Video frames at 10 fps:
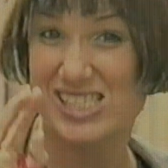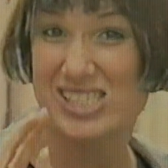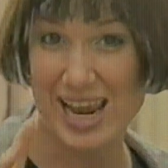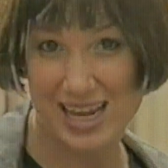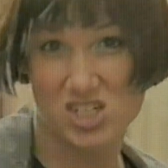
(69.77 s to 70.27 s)

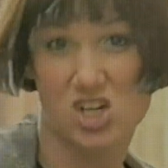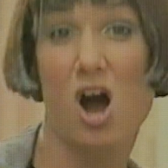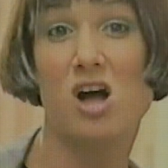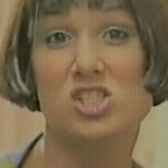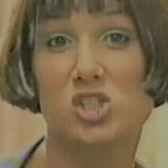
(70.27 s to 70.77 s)
second
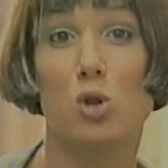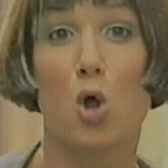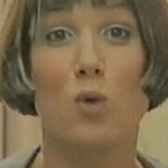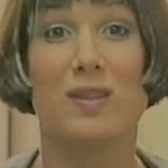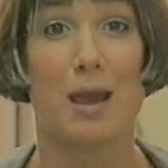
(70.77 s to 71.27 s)

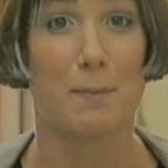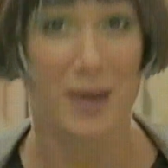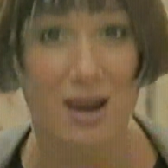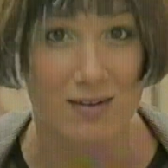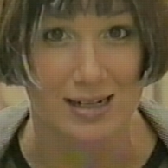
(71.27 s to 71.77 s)
console-only
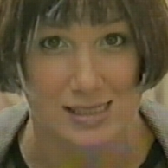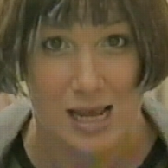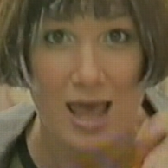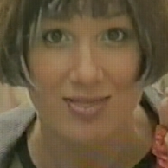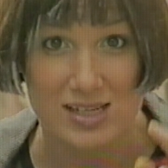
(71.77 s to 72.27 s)
appearance,
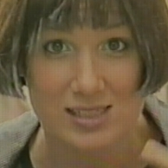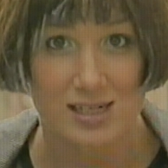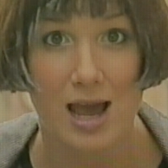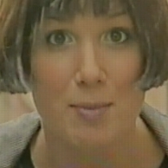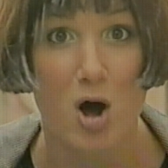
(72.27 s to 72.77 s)
this
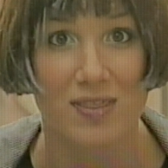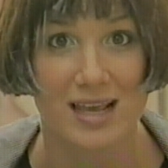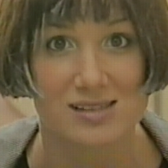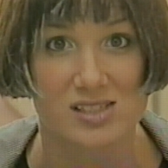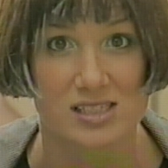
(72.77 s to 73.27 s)
time on the
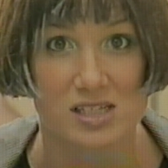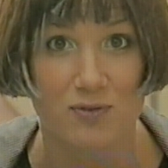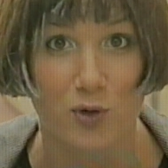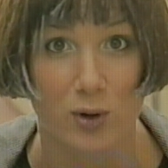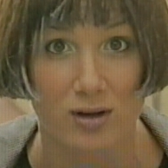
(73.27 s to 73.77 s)
N64.